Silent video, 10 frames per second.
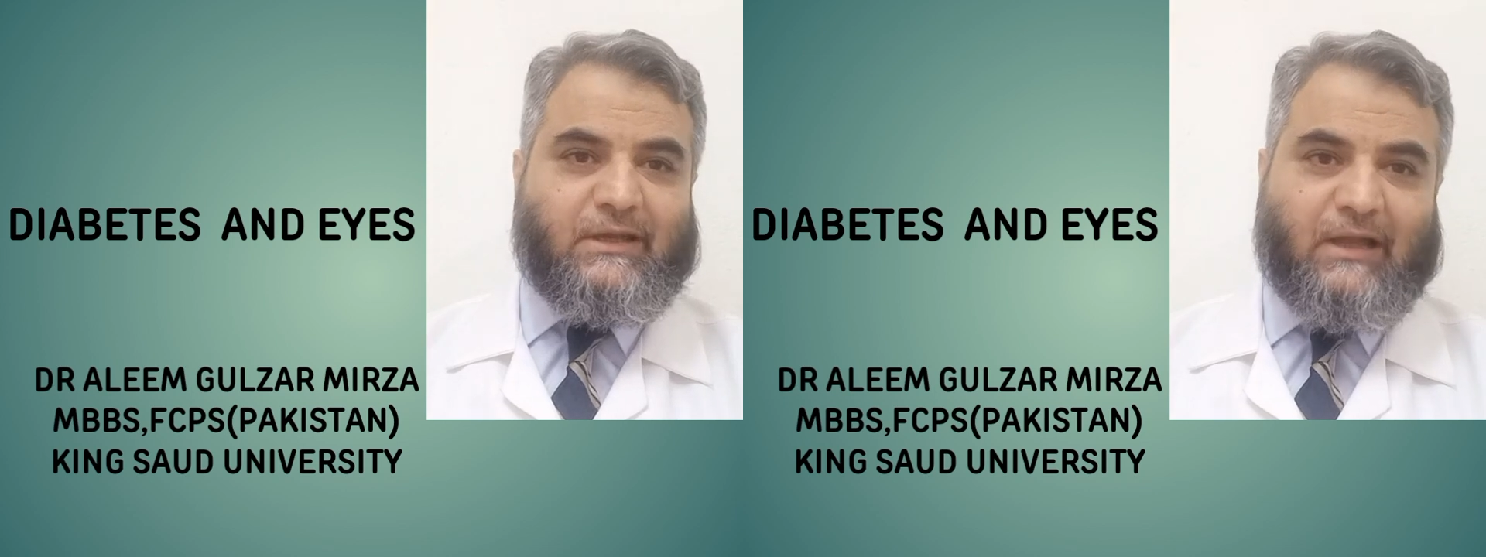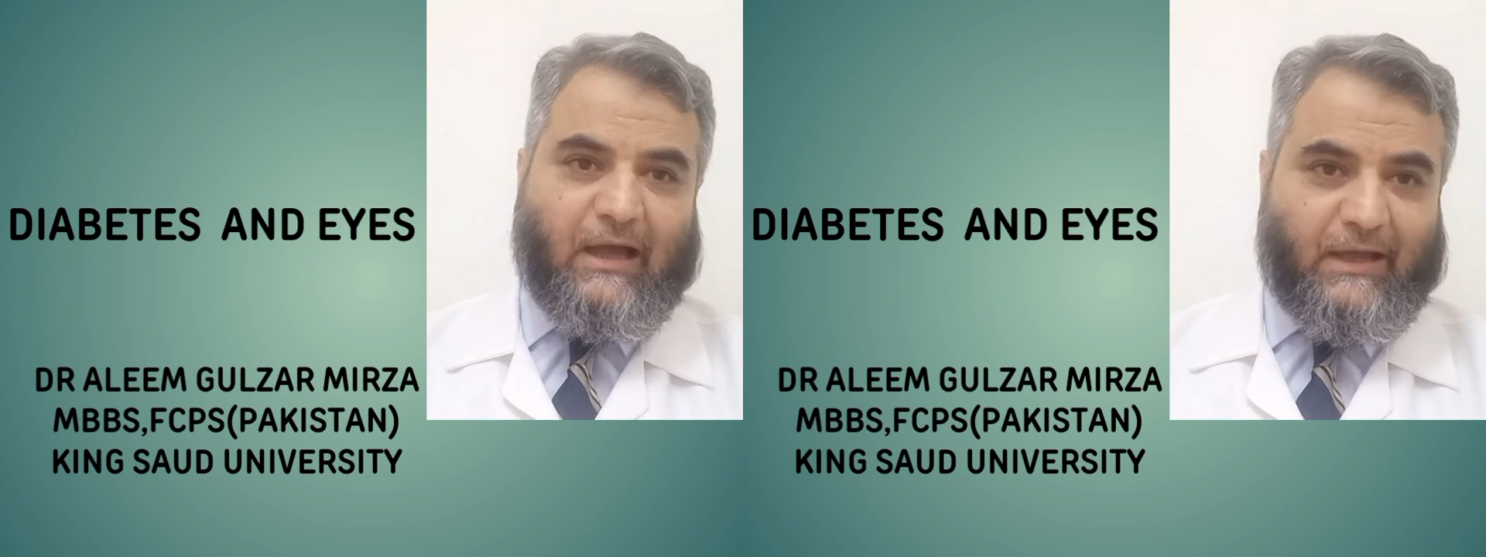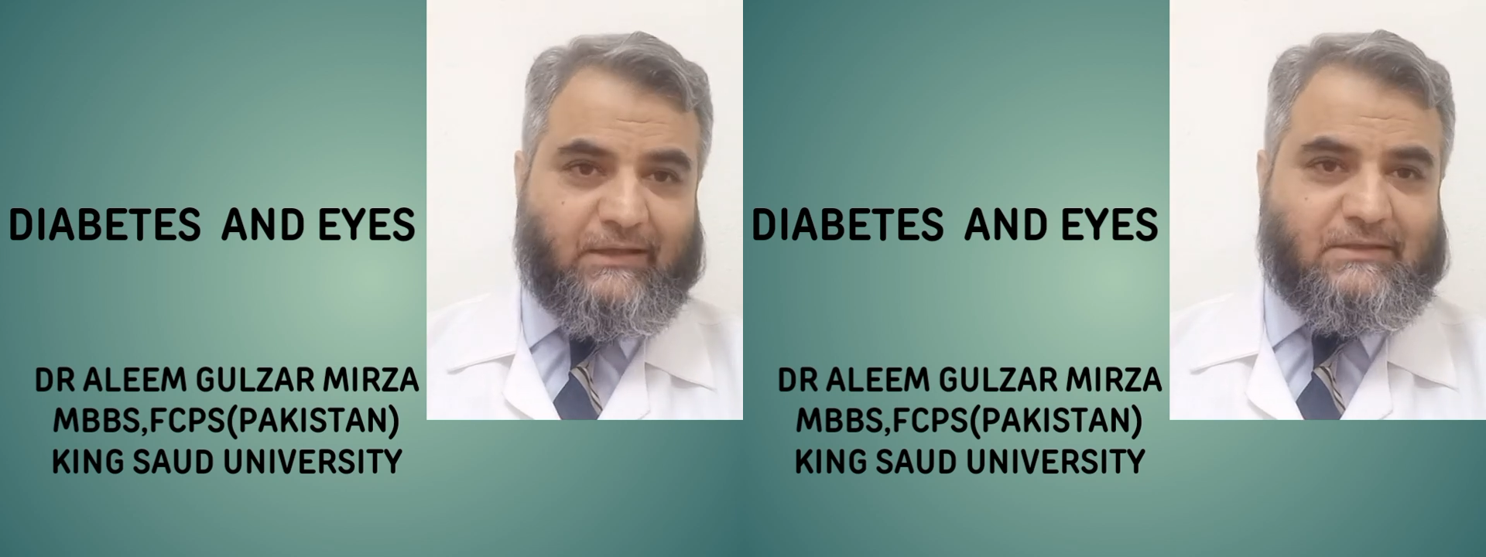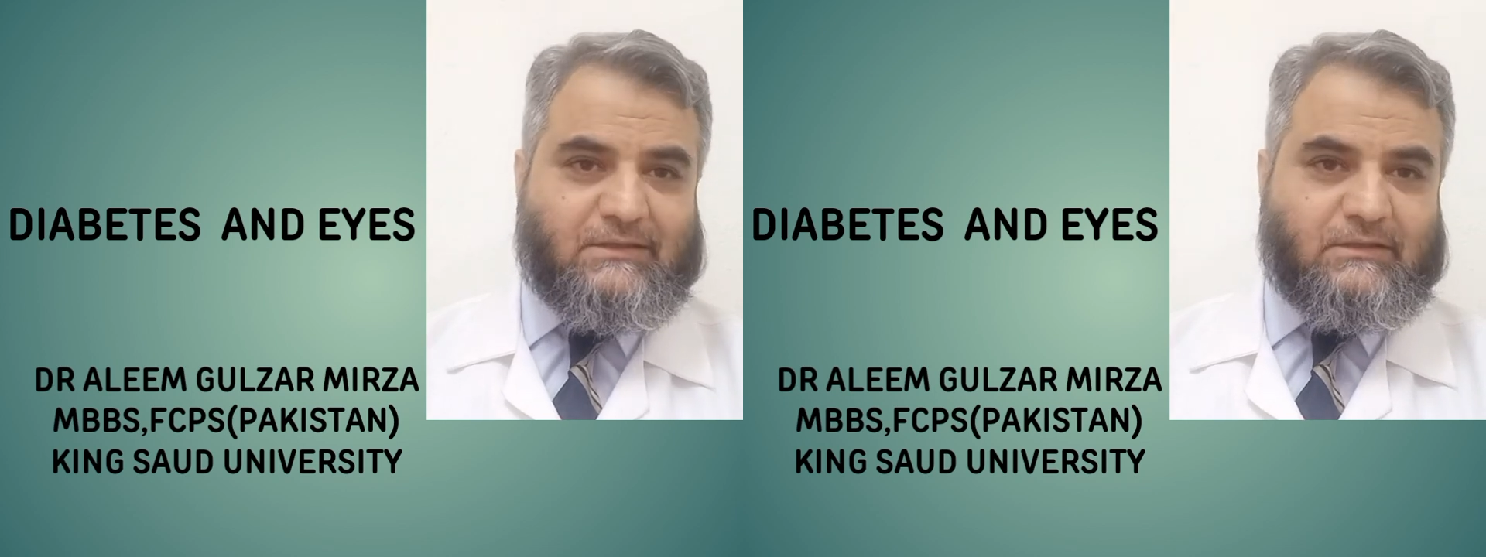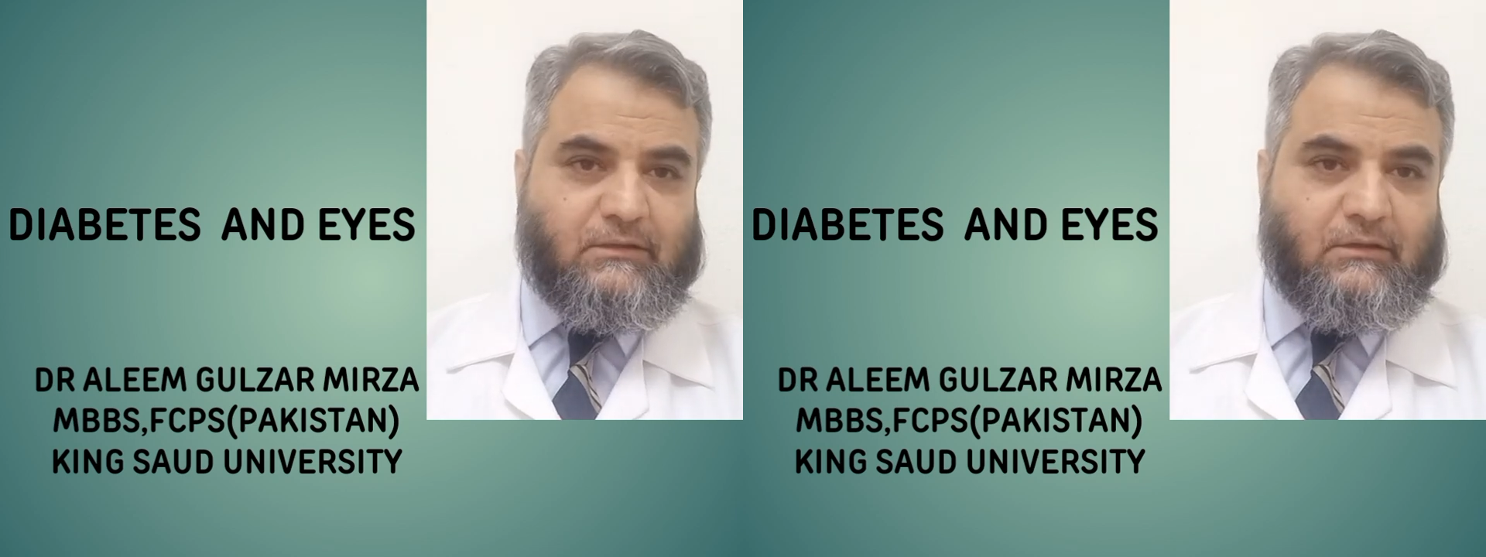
in eyes.